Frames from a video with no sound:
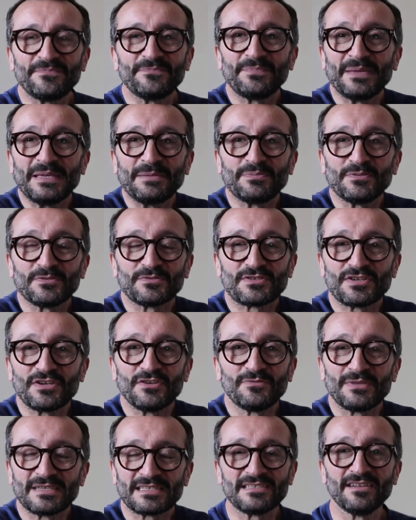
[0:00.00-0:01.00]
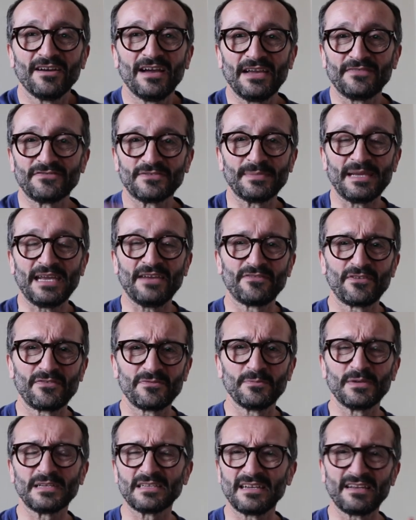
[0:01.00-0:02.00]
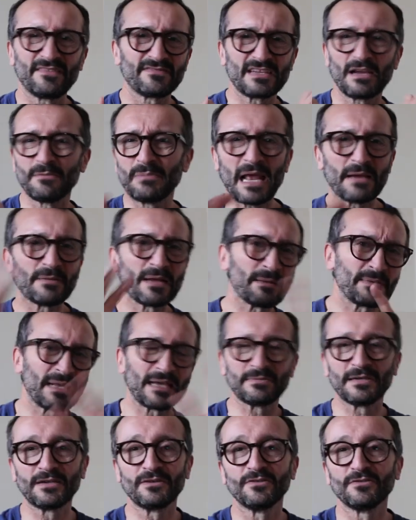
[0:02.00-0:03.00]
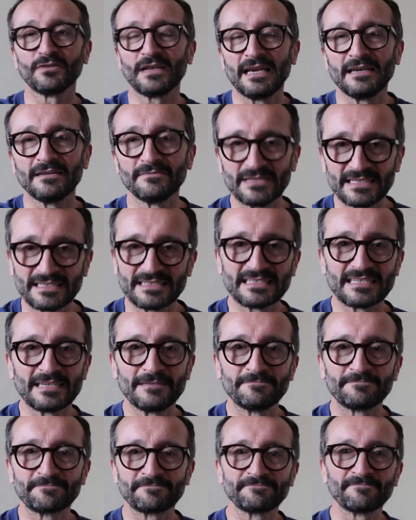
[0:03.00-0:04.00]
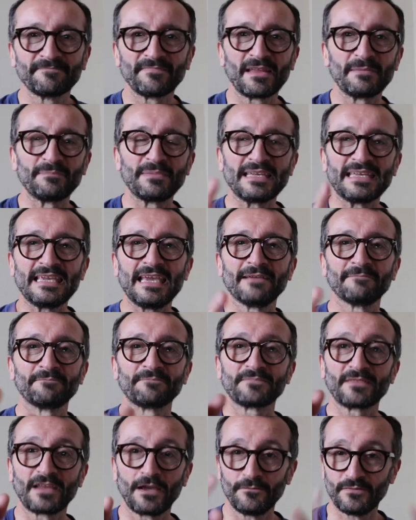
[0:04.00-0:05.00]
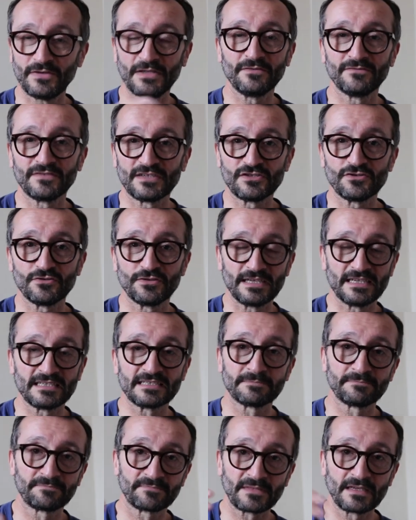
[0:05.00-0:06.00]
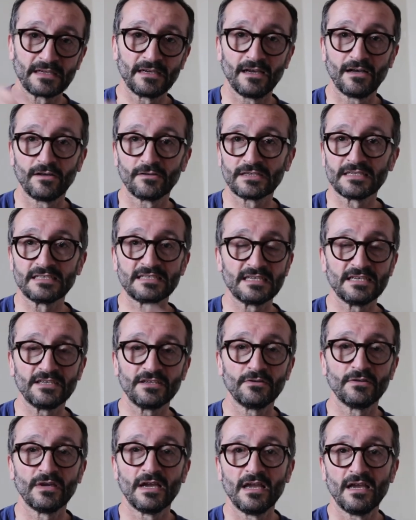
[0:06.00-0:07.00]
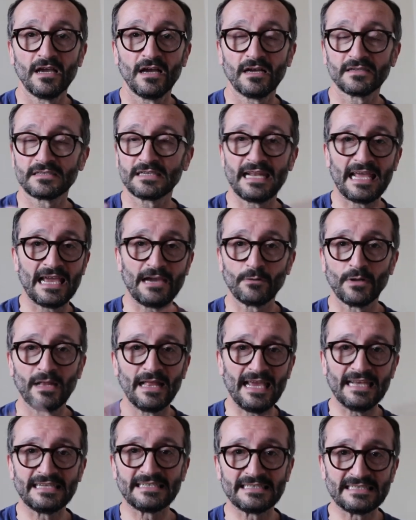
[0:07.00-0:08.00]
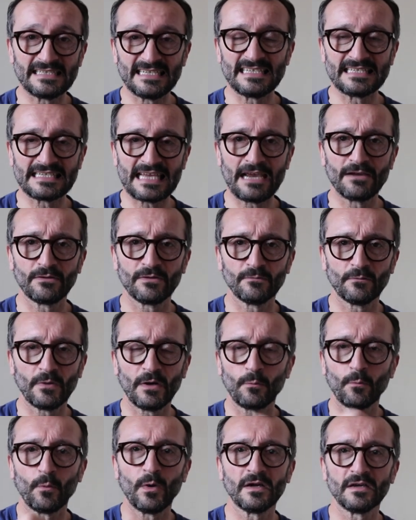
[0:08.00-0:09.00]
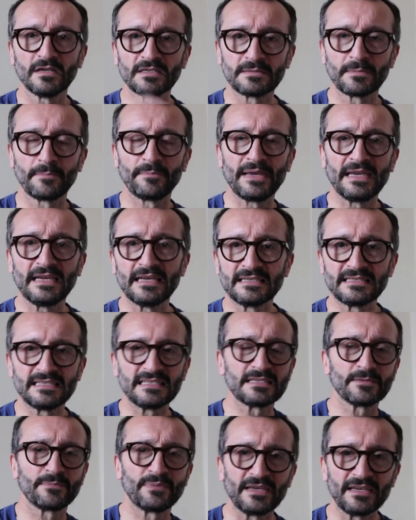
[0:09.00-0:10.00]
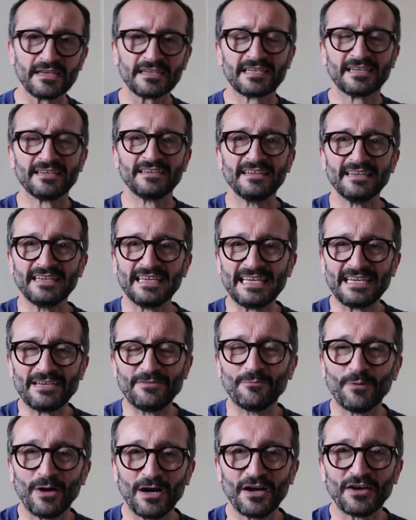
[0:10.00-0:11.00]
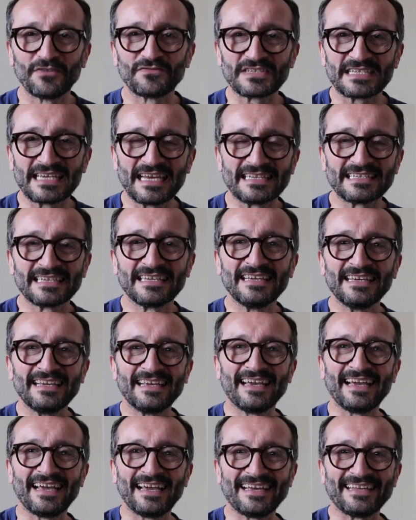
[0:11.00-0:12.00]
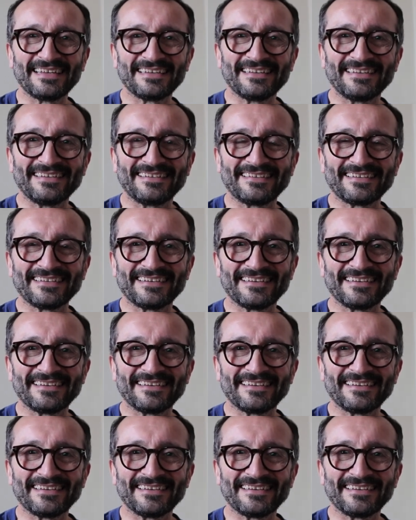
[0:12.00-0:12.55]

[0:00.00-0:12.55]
people do. It's not have to be everything. We don't have to go blah, blah, blah, blah, all that. But yeah, hopefully you enjoy this. I'll continue. I don't know how I'll edit this out, what has appeared, disappeared in what I've said, and